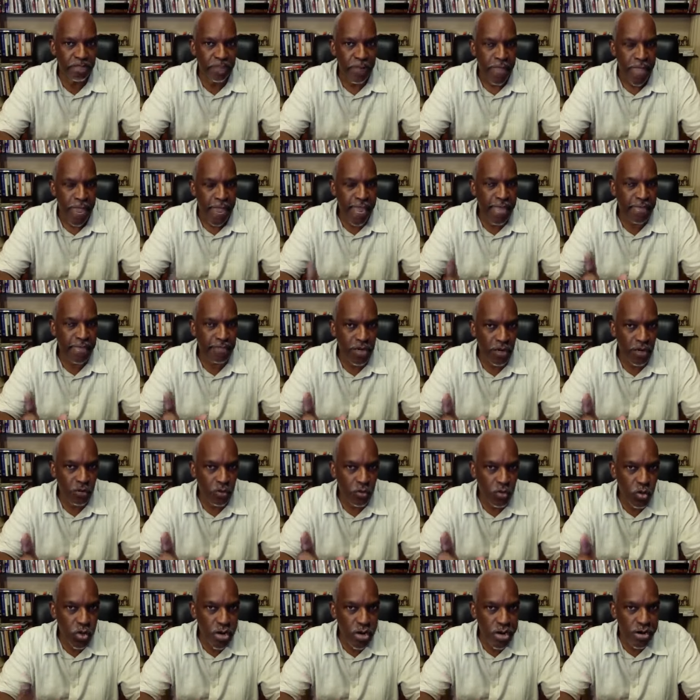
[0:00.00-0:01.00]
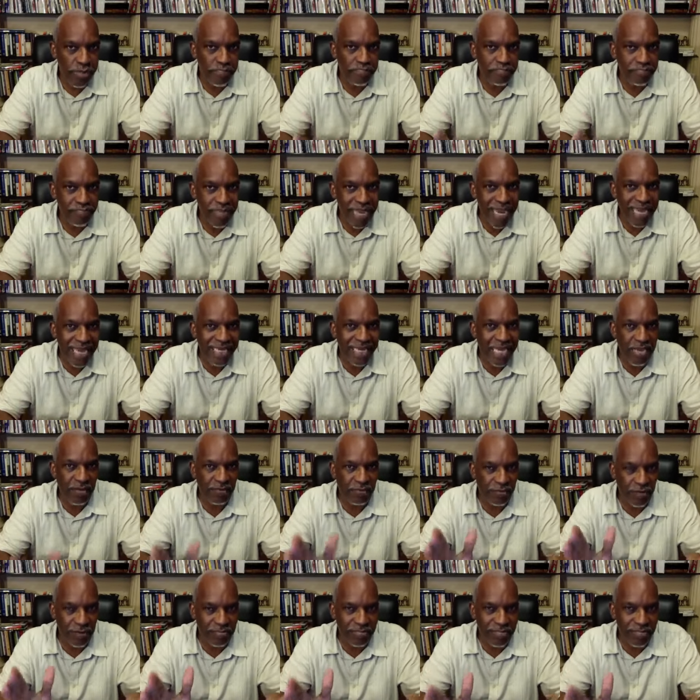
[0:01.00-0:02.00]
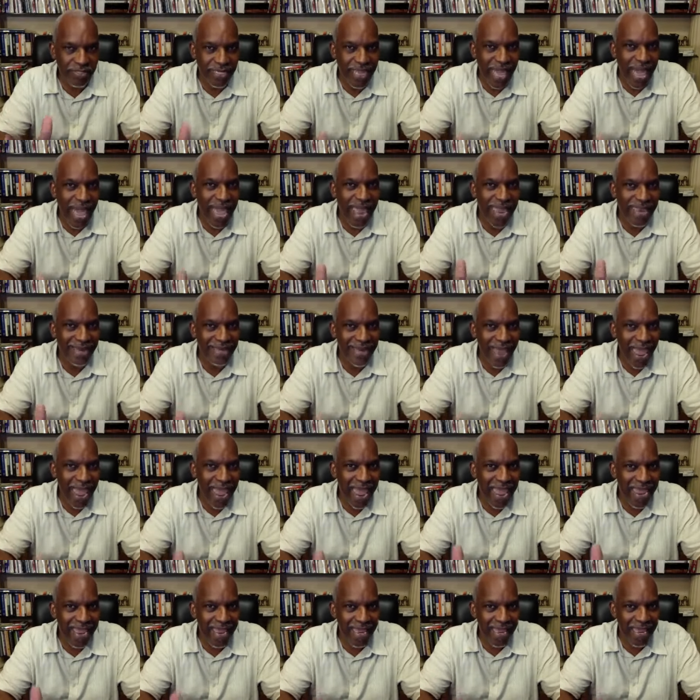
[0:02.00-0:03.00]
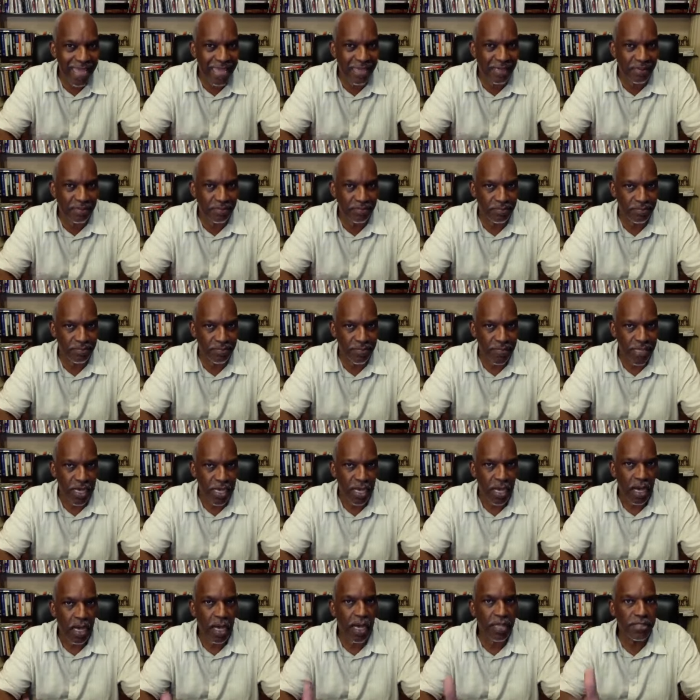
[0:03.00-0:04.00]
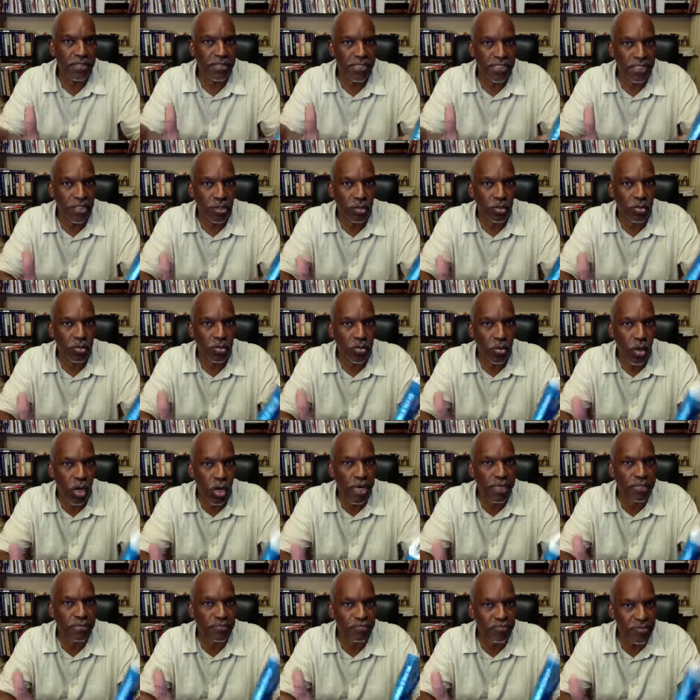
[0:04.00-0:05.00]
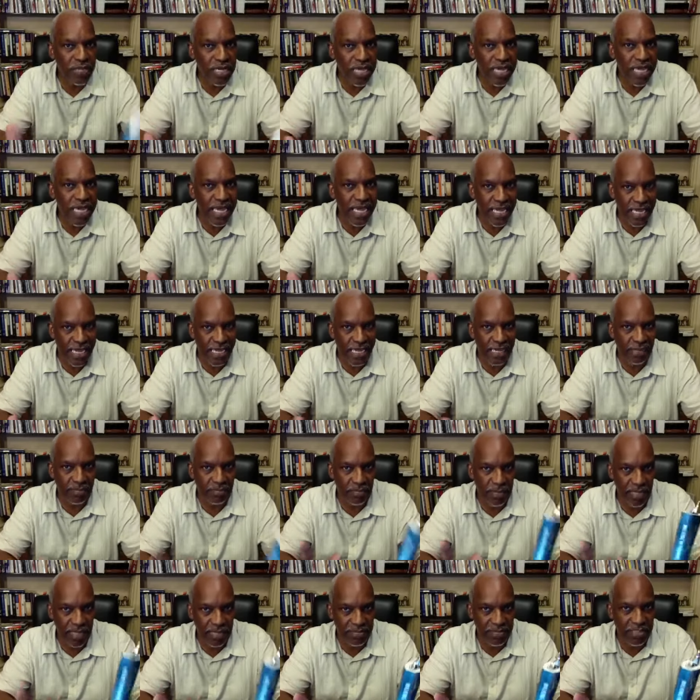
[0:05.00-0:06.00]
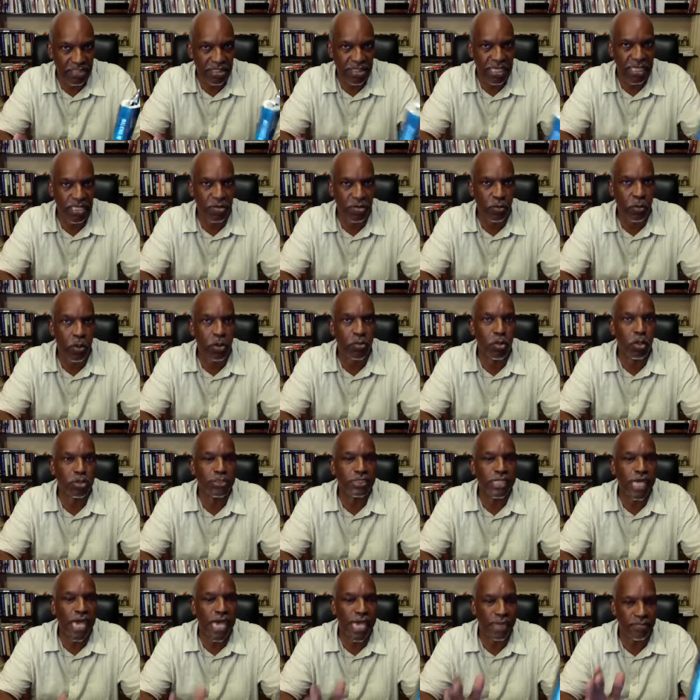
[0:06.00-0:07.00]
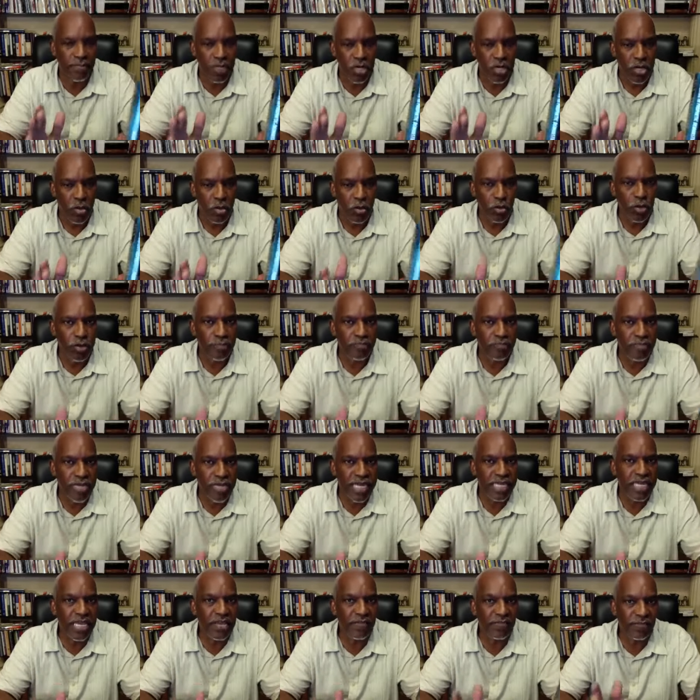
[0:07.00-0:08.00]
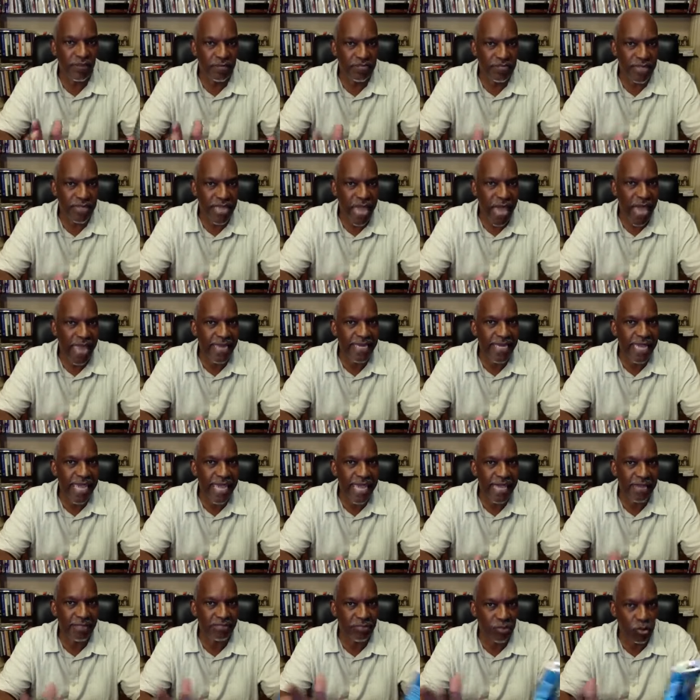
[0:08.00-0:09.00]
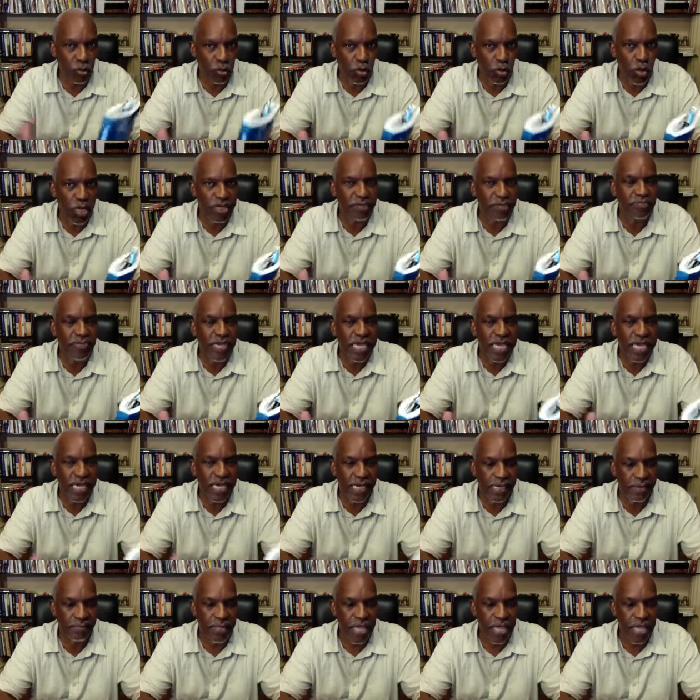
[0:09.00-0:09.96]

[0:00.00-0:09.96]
and we're meeting from 9 a.m. until 1 p.m. Let me say that one more time. We're meeting from 9 a.m. to 1 p.m.